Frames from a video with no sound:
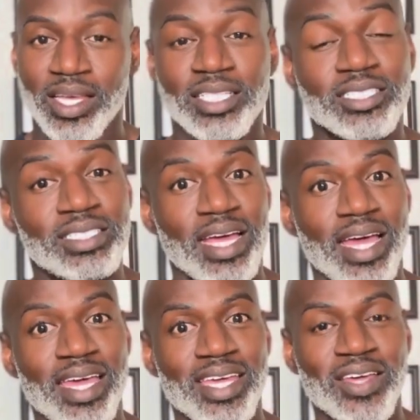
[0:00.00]

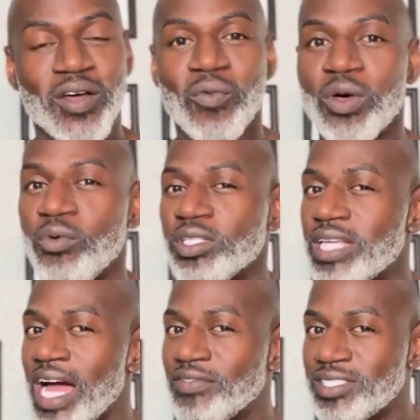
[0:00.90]
Today, we will
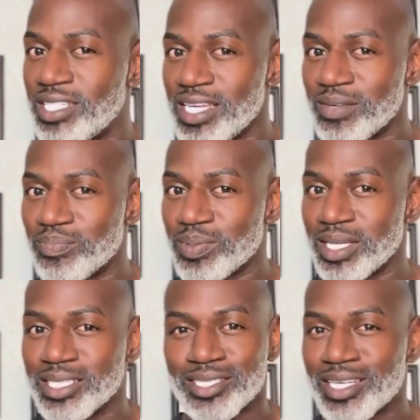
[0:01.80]
dive deep
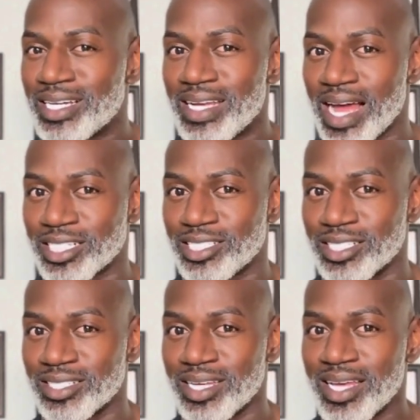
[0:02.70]
into the
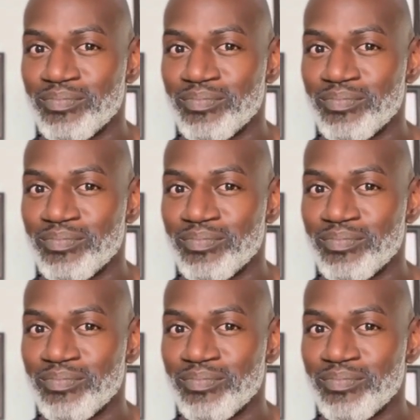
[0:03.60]
connection